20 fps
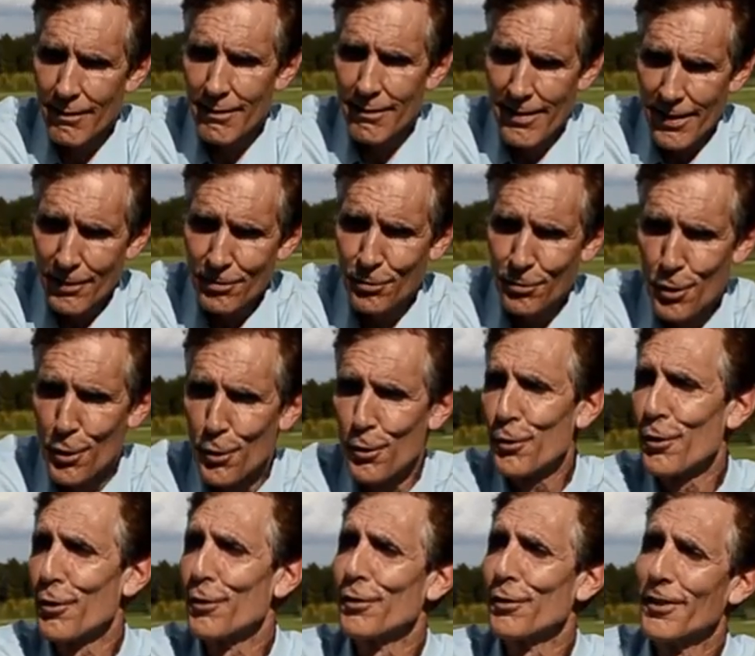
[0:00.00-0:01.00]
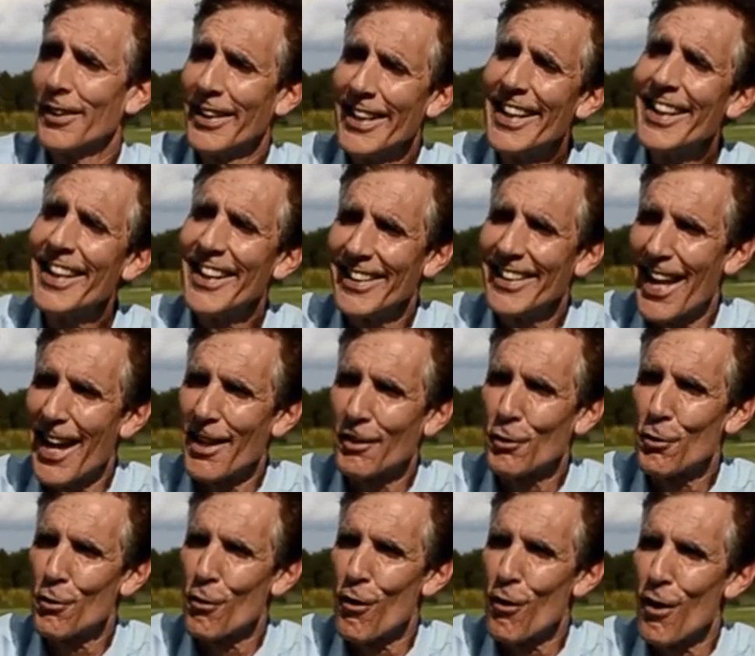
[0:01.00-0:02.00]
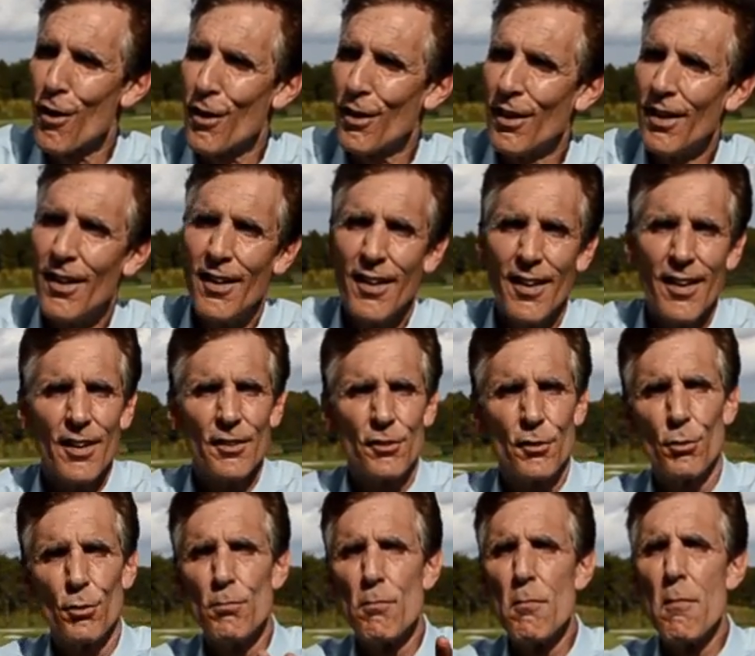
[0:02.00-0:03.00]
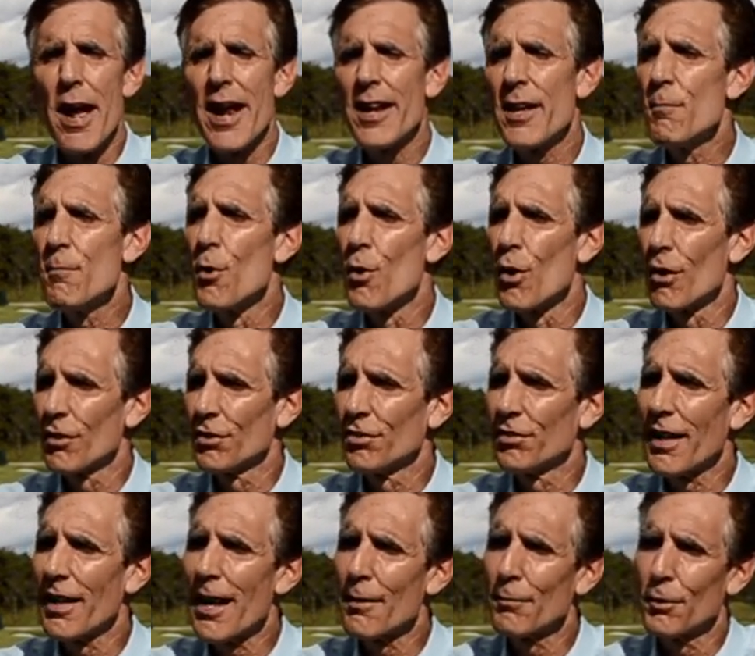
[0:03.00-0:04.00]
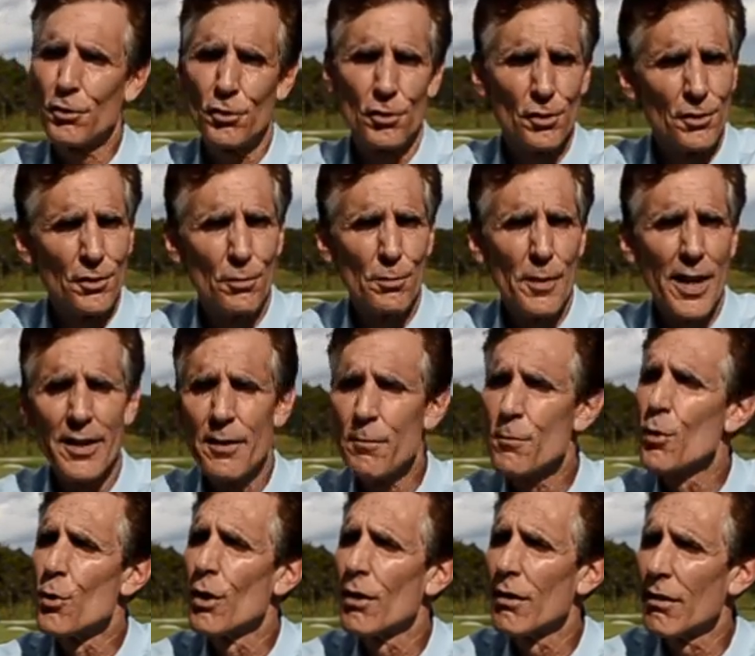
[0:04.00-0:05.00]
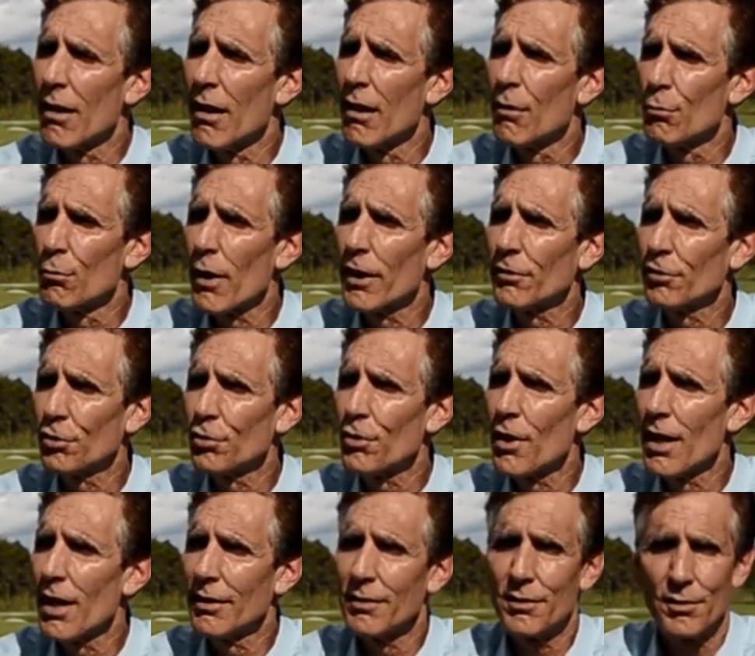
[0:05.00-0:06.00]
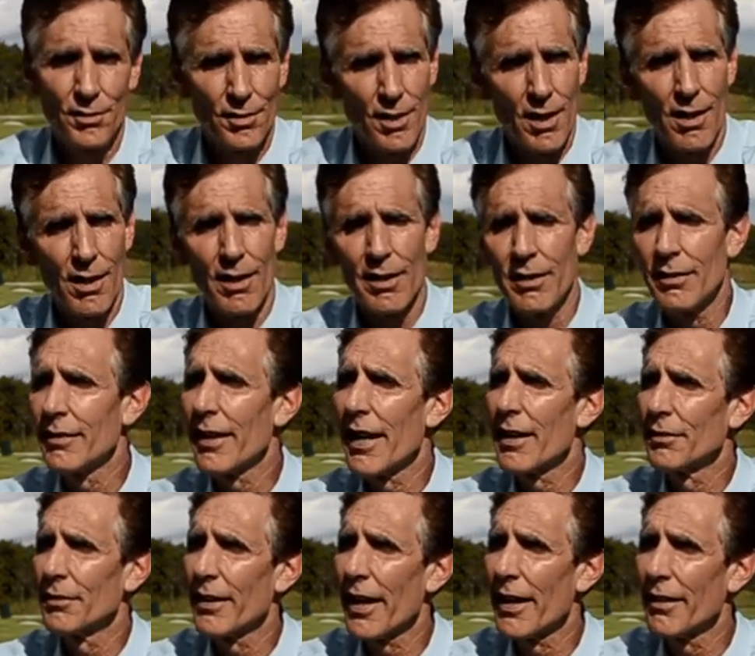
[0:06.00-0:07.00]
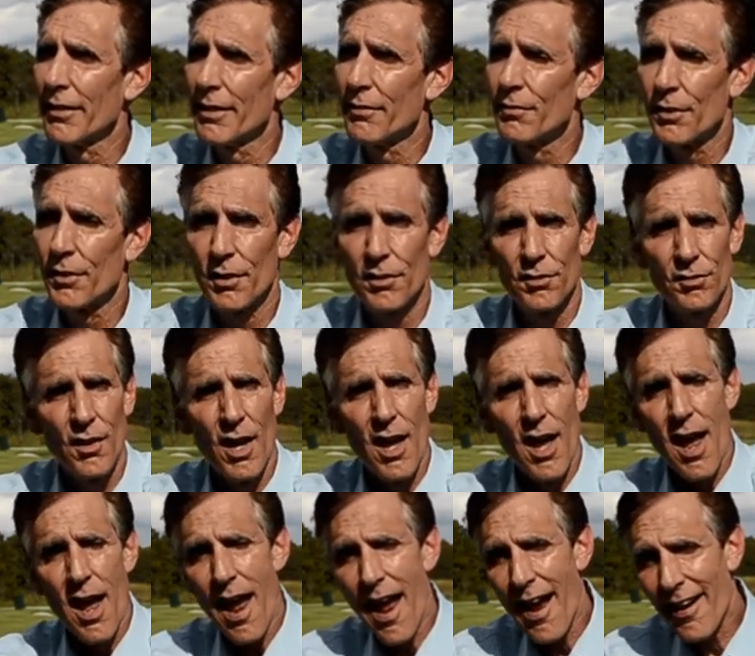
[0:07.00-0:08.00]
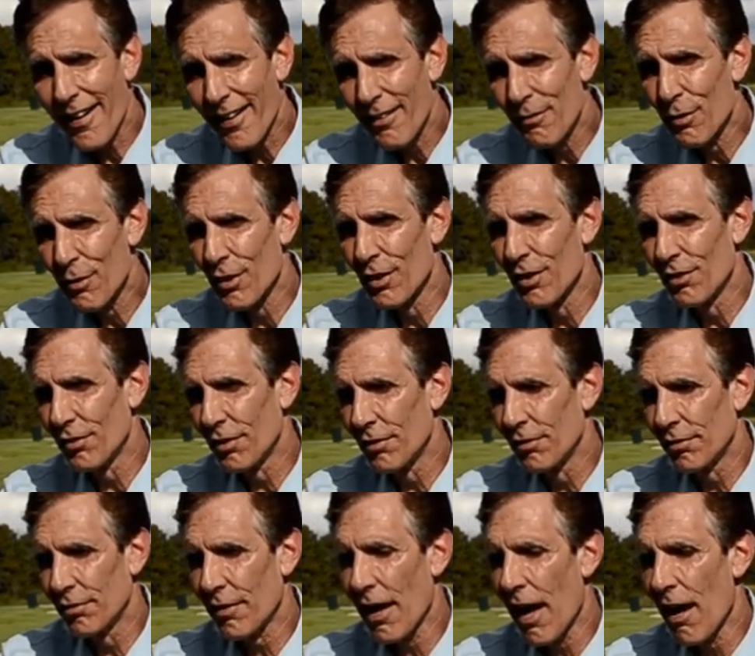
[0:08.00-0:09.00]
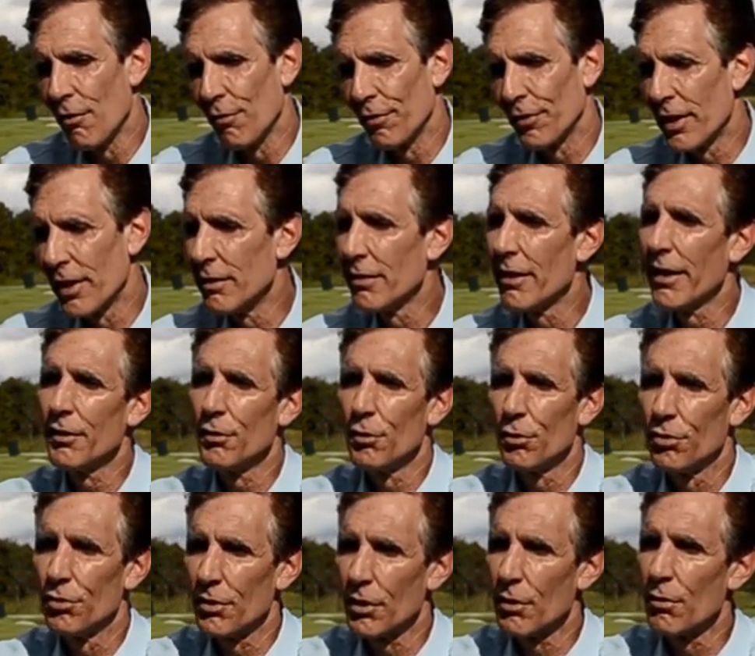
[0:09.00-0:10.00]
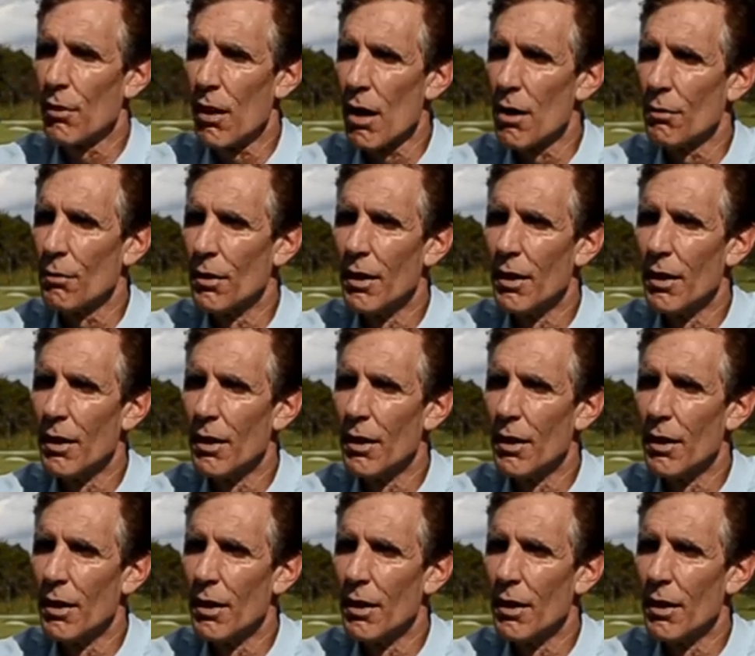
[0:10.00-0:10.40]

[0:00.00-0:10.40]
this Cooter leading that crawl to many more establishments, many more uh, restaurants uh, in downtown Inverness. And Inverness itself continues to grow.